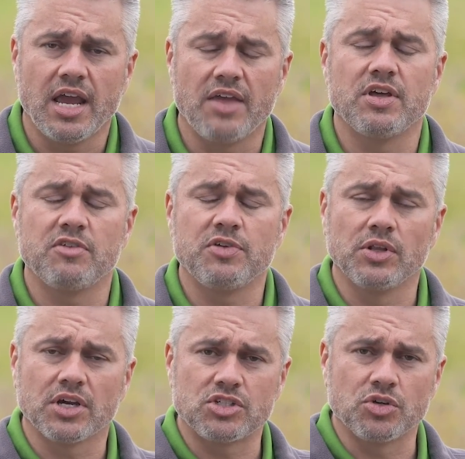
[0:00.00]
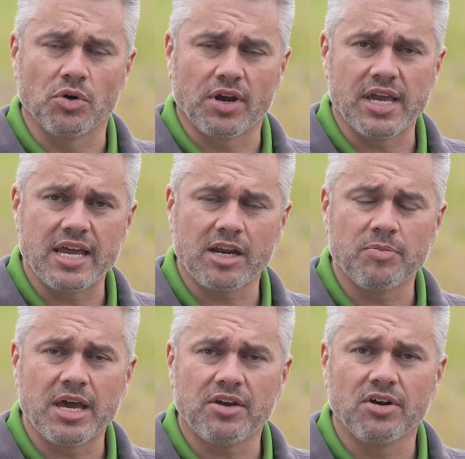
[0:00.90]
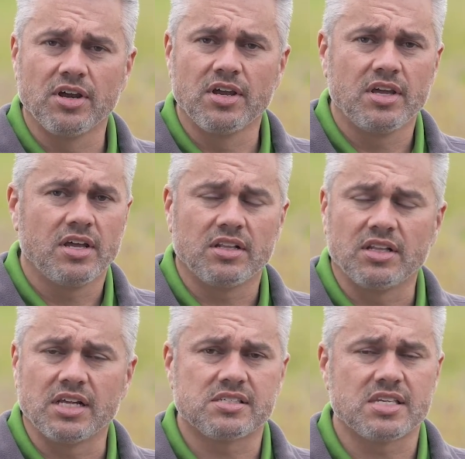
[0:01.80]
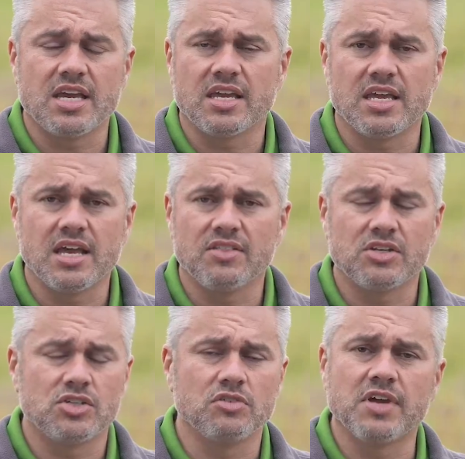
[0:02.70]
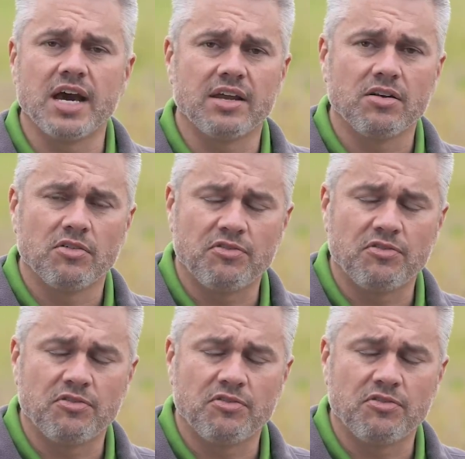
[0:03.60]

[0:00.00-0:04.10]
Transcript: And then if you look at your organic matter, let's say again that you've got